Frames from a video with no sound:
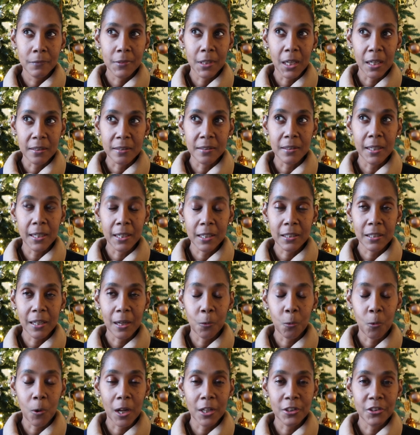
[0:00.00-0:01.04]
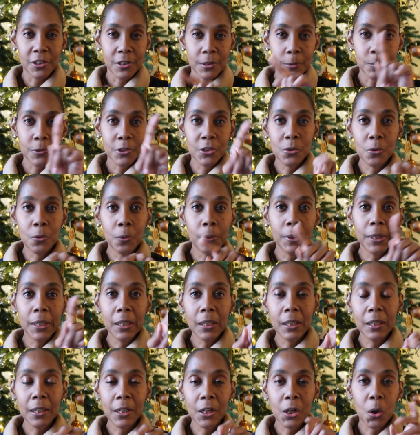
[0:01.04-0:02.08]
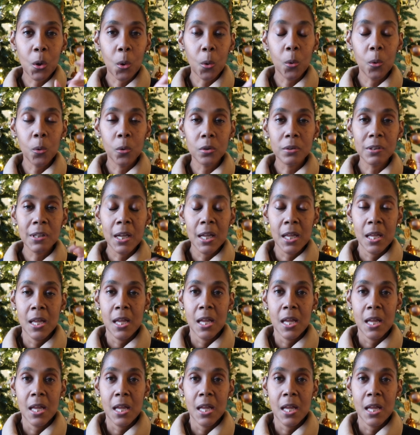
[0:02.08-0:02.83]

Yes, an Anne Klein watch, and it was green and gold.